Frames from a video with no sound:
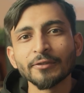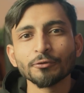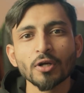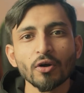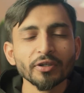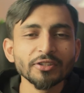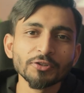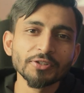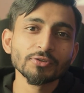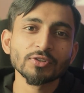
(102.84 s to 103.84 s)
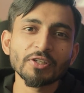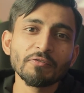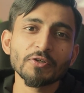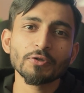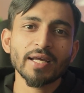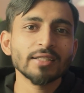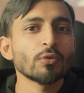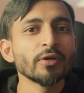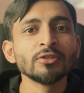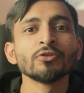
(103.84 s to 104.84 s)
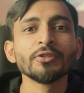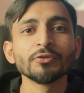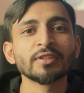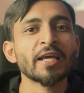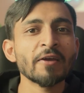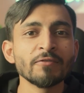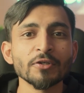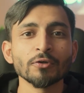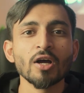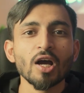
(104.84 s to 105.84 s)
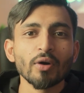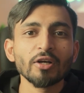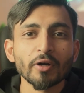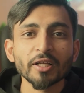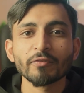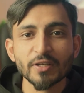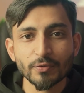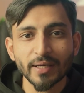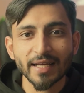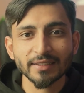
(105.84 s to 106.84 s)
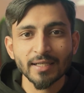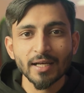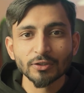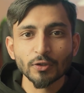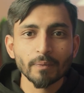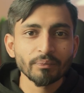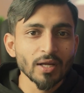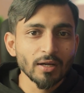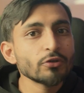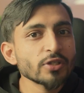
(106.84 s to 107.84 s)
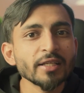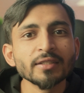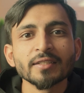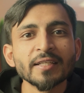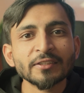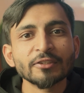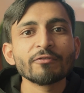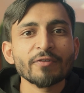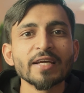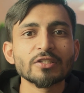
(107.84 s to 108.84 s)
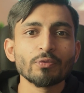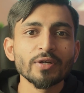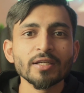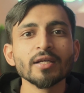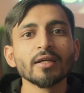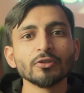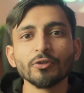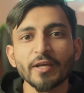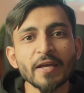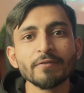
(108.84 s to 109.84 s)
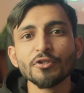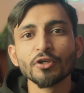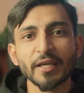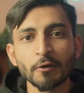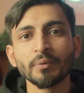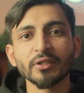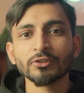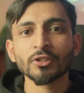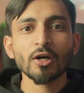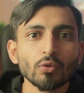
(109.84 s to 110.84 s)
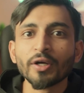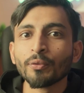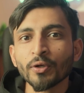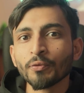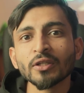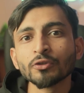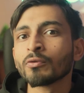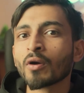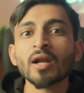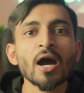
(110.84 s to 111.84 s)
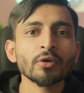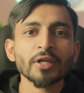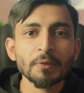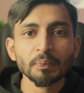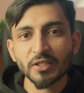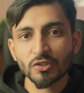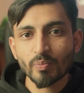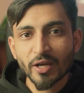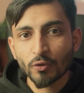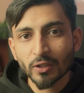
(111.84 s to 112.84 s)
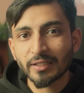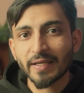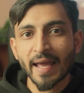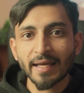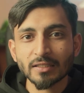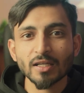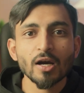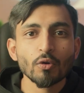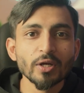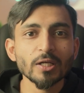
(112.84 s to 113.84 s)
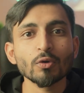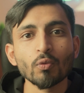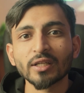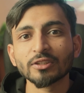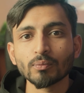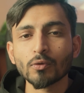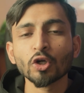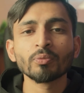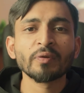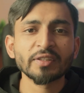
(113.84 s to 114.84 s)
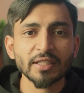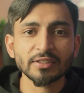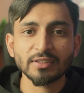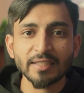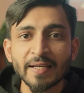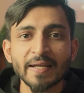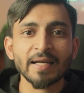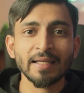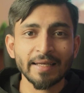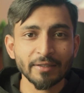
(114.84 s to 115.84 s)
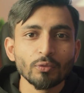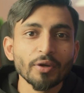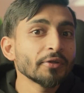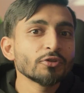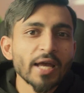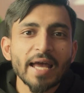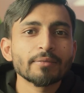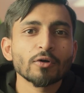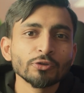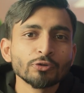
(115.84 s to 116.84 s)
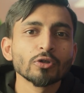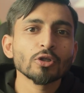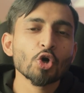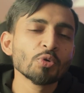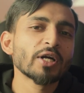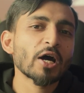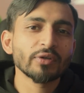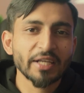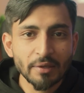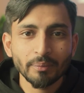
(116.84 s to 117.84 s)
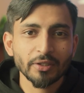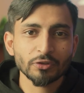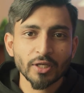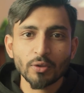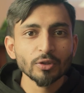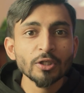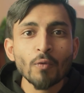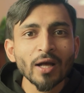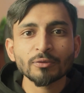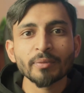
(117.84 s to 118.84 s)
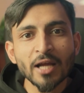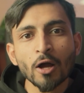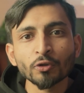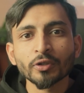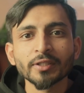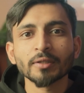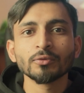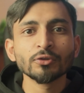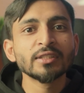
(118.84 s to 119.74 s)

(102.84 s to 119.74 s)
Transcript: you when to use CBO and when to use AVO while running Facebook ads. So usually in the testing phase, we do AVO campaigns where we want to run our campaigns manually and we want more precise data. We want to have control over our campaigns, okay? We don't want meta algorithm to